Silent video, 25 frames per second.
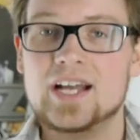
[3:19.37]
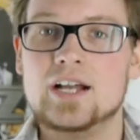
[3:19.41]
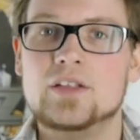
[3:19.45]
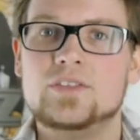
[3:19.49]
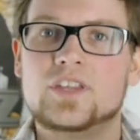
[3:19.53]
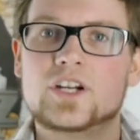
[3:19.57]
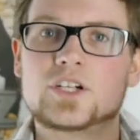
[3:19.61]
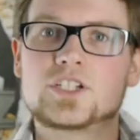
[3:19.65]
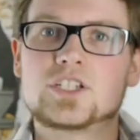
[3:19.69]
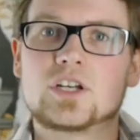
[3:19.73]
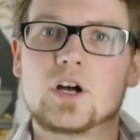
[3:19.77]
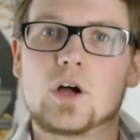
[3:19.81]

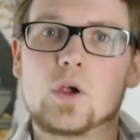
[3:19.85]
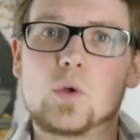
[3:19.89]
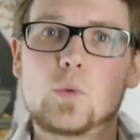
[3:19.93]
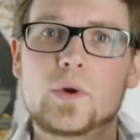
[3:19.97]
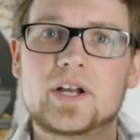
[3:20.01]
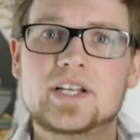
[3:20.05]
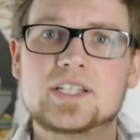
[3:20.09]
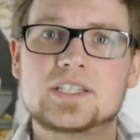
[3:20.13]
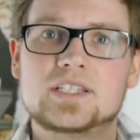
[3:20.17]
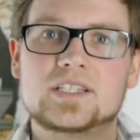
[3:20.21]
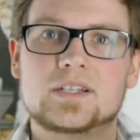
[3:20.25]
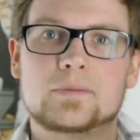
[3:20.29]
there's
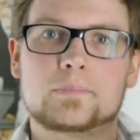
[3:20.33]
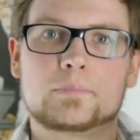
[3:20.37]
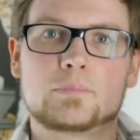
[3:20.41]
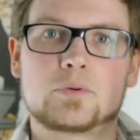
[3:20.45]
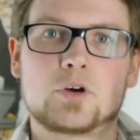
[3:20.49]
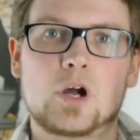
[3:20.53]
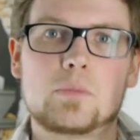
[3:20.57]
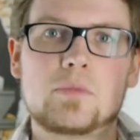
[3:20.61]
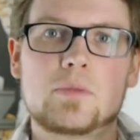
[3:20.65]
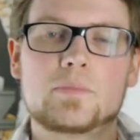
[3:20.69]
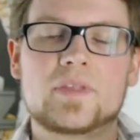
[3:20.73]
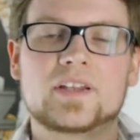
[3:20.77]
always a
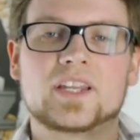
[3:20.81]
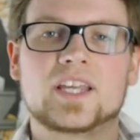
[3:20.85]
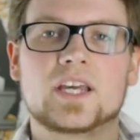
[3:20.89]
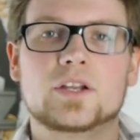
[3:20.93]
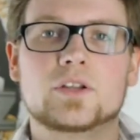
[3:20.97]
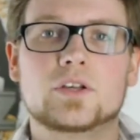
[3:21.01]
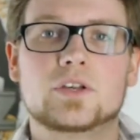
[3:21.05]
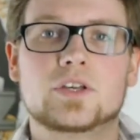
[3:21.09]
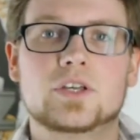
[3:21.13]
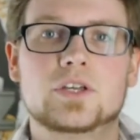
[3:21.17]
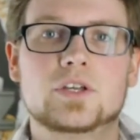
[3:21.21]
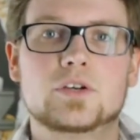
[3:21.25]
problem that can
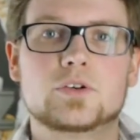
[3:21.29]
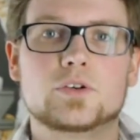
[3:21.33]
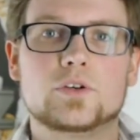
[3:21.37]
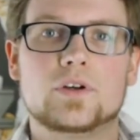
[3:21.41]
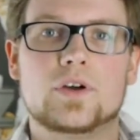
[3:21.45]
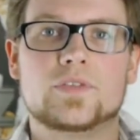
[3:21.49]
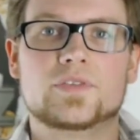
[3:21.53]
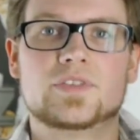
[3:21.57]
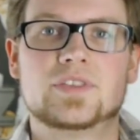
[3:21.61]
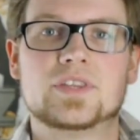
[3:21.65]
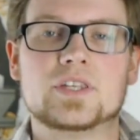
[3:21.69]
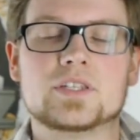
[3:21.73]
occur,
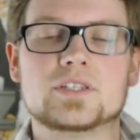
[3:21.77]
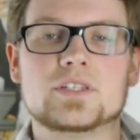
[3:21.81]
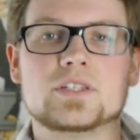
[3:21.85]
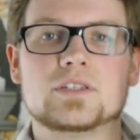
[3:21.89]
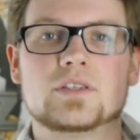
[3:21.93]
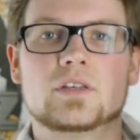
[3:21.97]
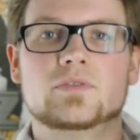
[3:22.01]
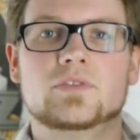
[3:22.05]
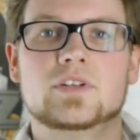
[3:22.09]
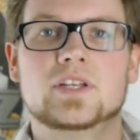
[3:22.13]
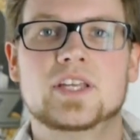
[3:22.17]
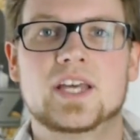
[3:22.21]
and this is
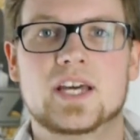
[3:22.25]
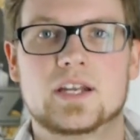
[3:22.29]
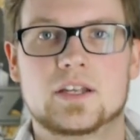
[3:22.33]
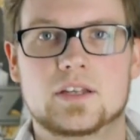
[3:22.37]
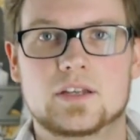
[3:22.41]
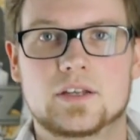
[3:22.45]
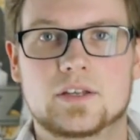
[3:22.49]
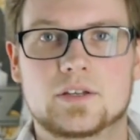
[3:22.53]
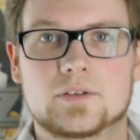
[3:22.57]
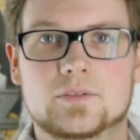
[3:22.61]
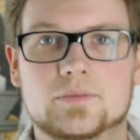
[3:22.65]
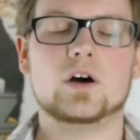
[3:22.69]
the vignetting.